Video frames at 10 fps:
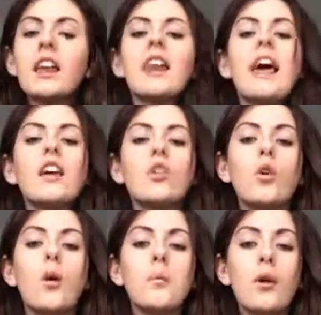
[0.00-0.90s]
Let
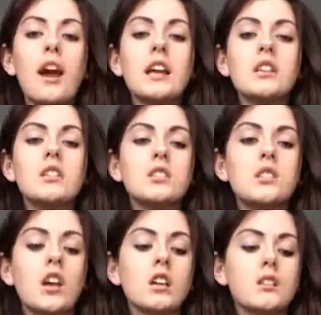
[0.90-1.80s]
your own brain
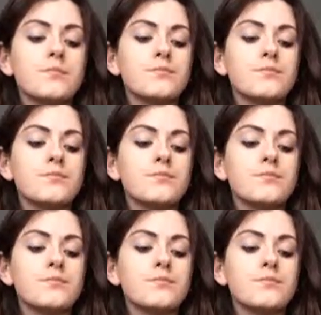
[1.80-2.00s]
like